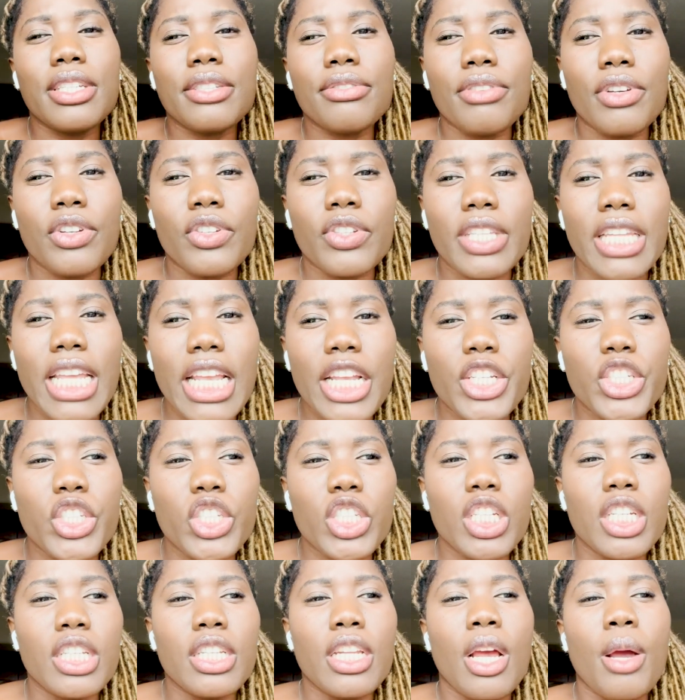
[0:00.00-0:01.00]

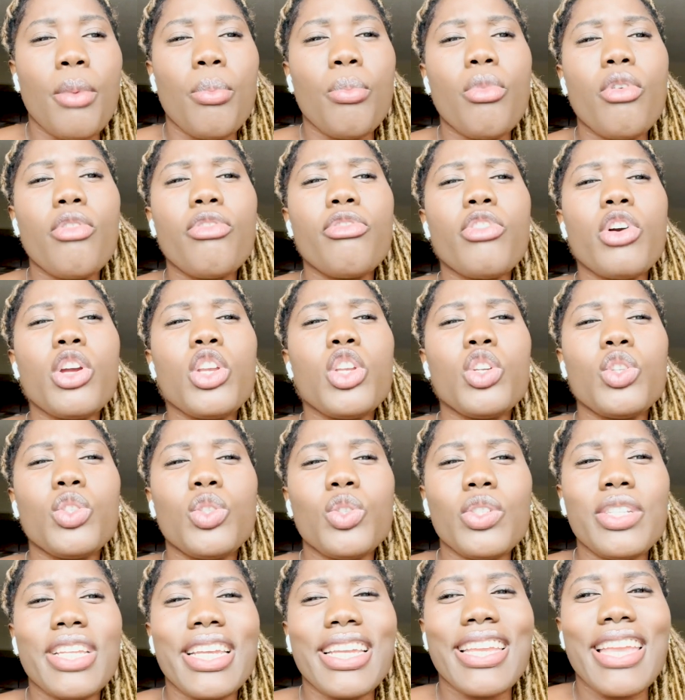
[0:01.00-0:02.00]
foundation before you
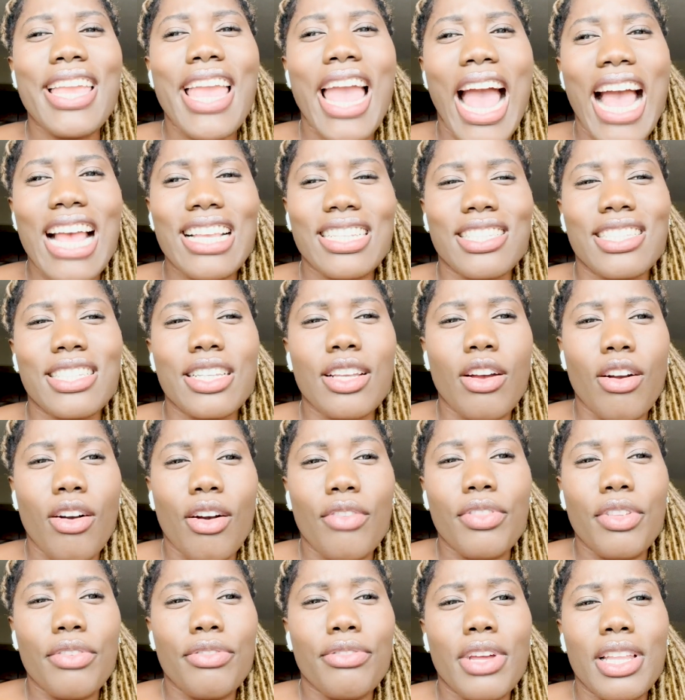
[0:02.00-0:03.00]
do the casting of
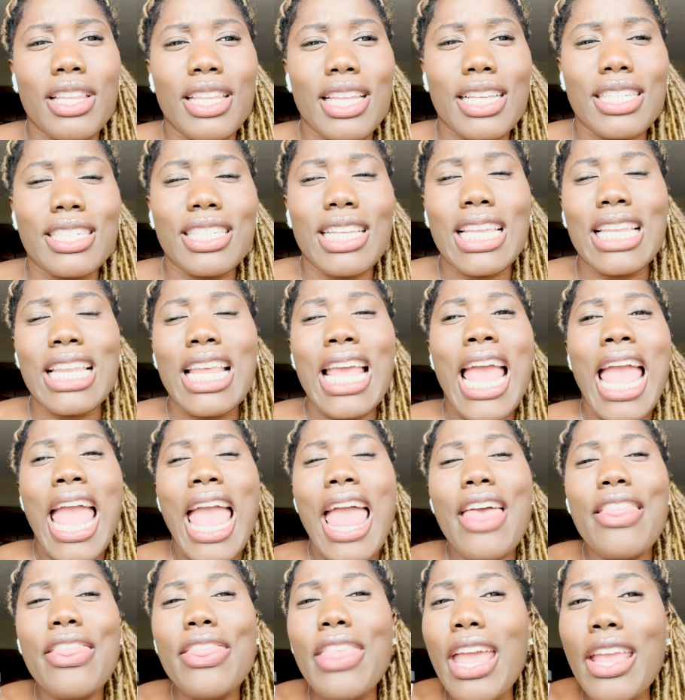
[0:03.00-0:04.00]
the foundation,
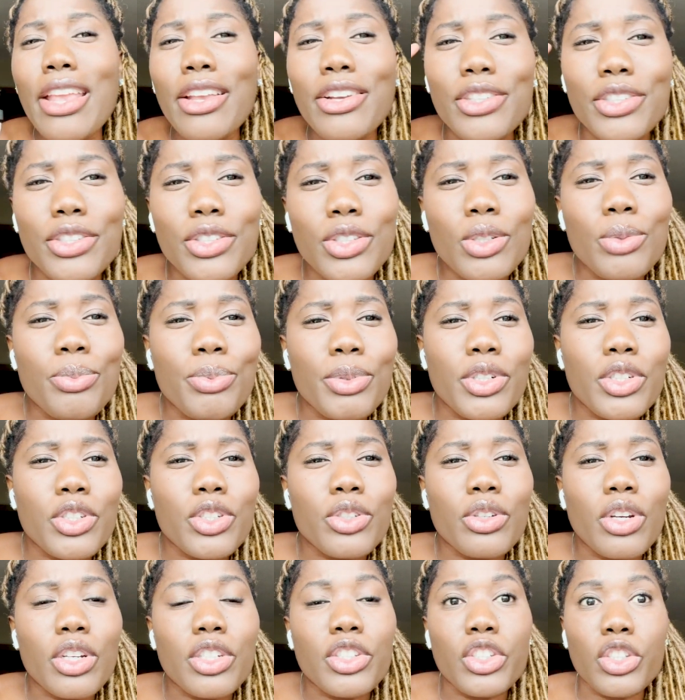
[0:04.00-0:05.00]
and then your
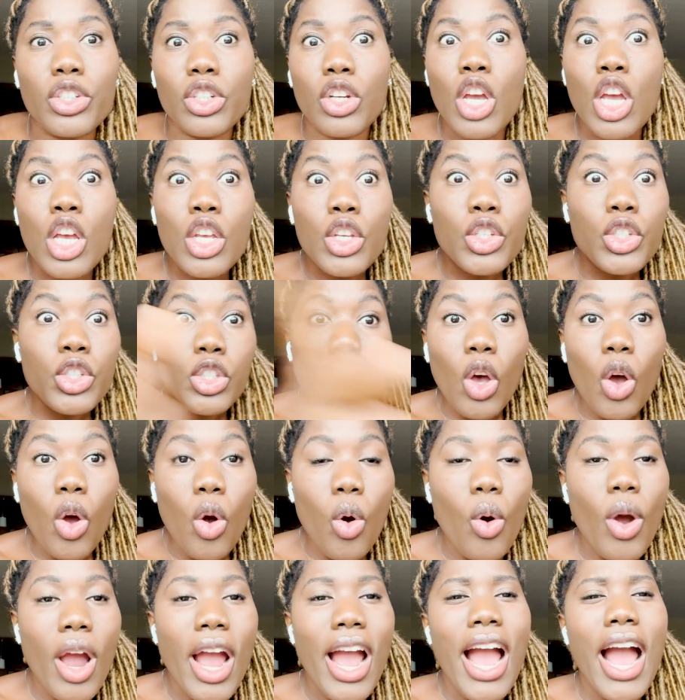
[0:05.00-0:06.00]
superstructure.
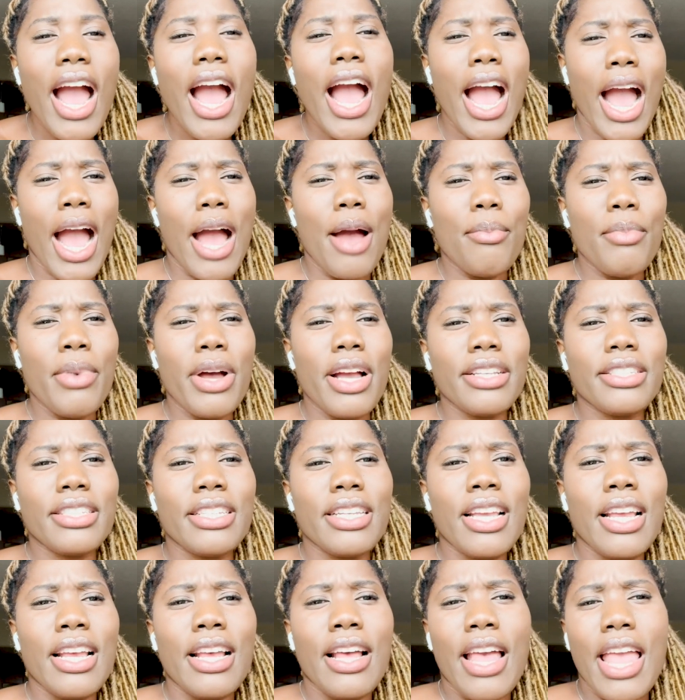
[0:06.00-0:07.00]
So how much
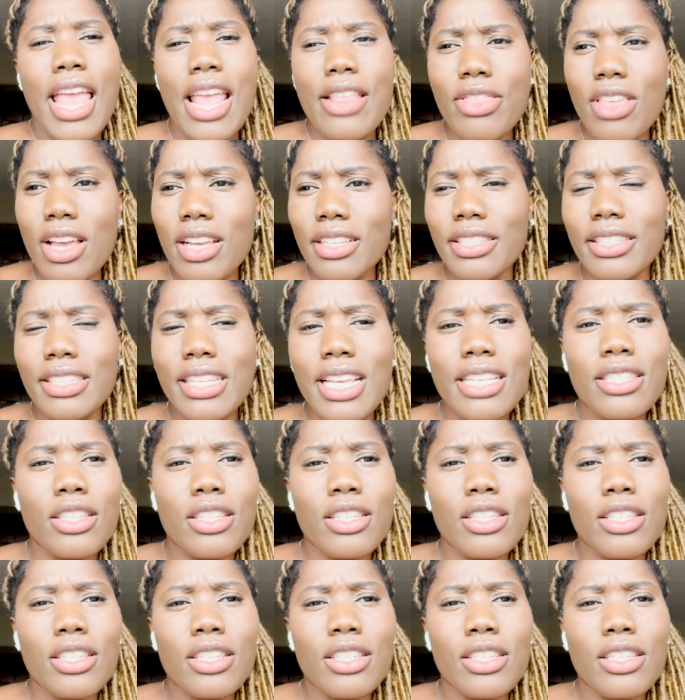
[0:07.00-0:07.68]
does this